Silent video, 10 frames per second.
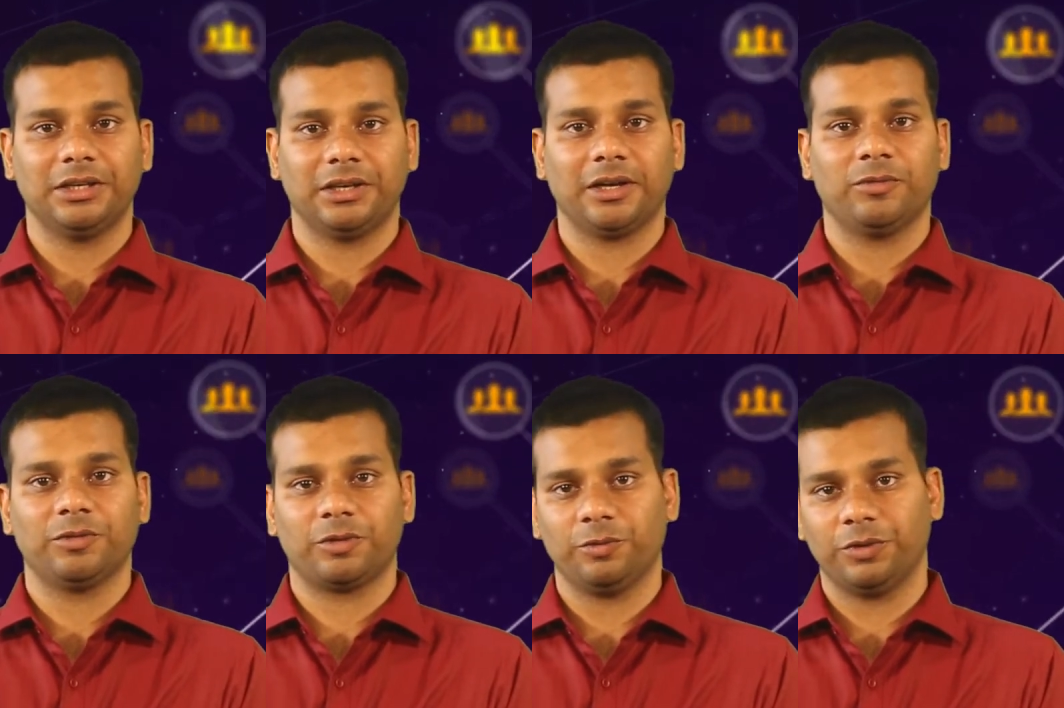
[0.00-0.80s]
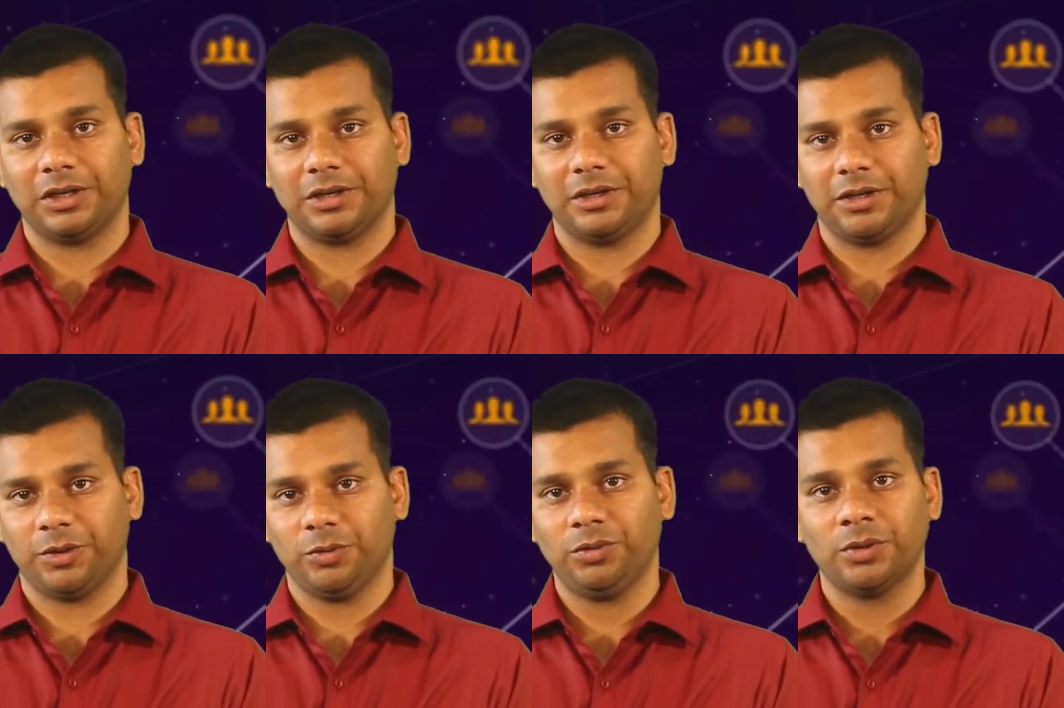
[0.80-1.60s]
It can be from one
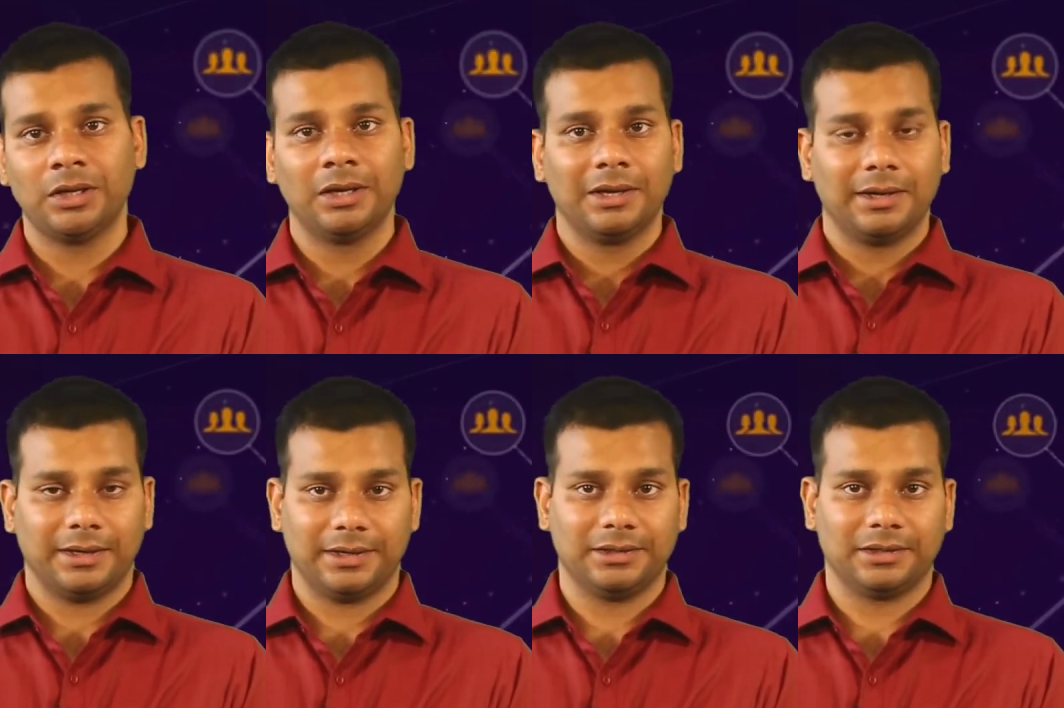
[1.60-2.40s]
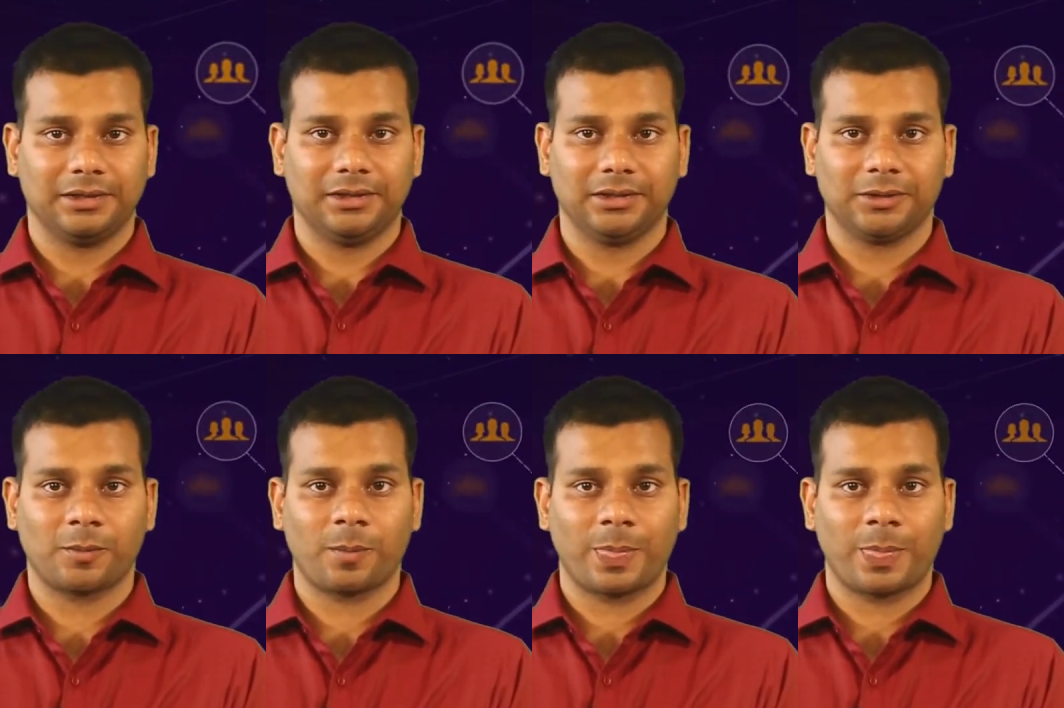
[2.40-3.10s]
country to another country.